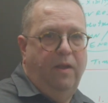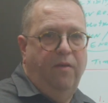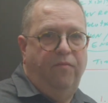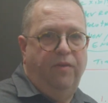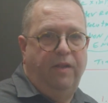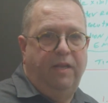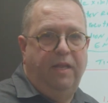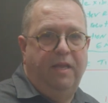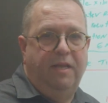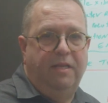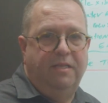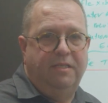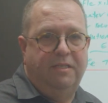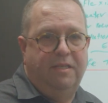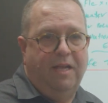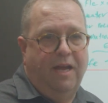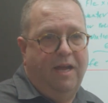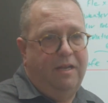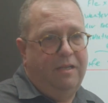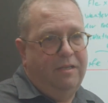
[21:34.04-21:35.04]
when everything
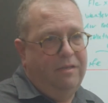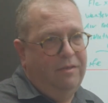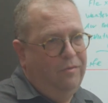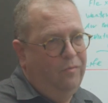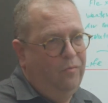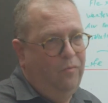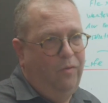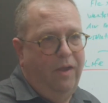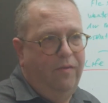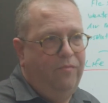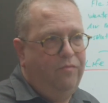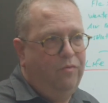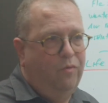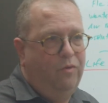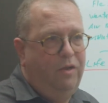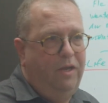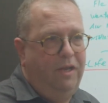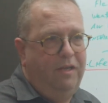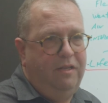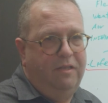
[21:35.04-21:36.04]
is done, we have
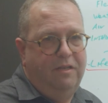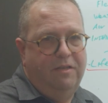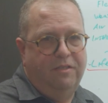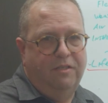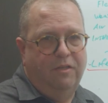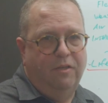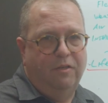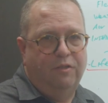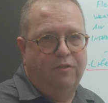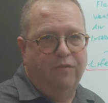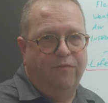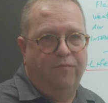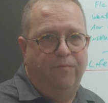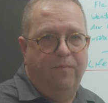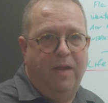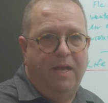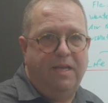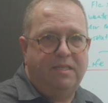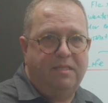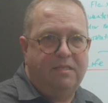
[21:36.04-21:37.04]
to clean. There's lots
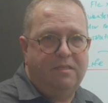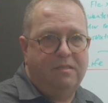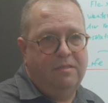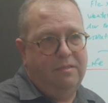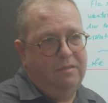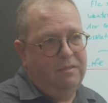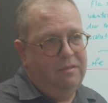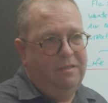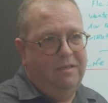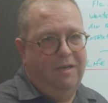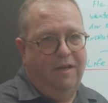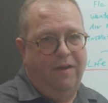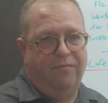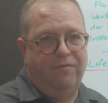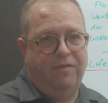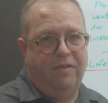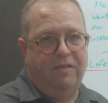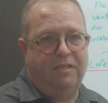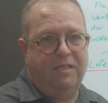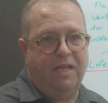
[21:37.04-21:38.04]
of mess
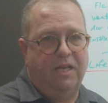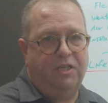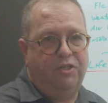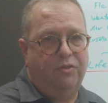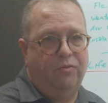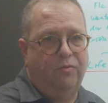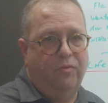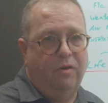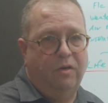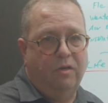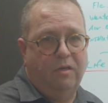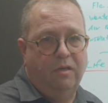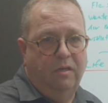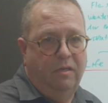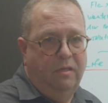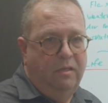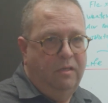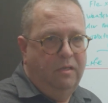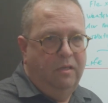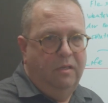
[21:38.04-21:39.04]
after such a work,
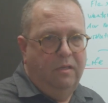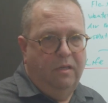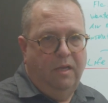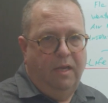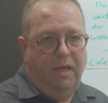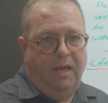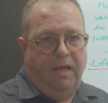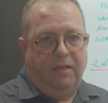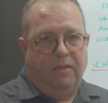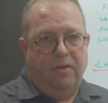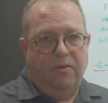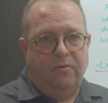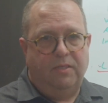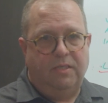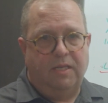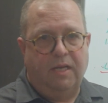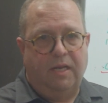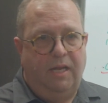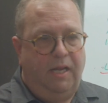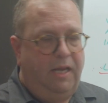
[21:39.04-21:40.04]
and
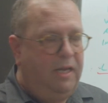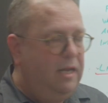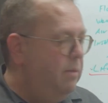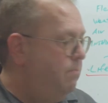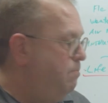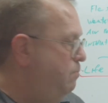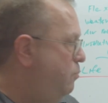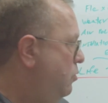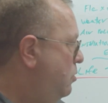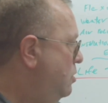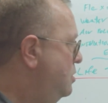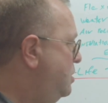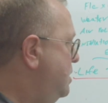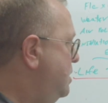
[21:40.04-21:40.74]
there is a cleanup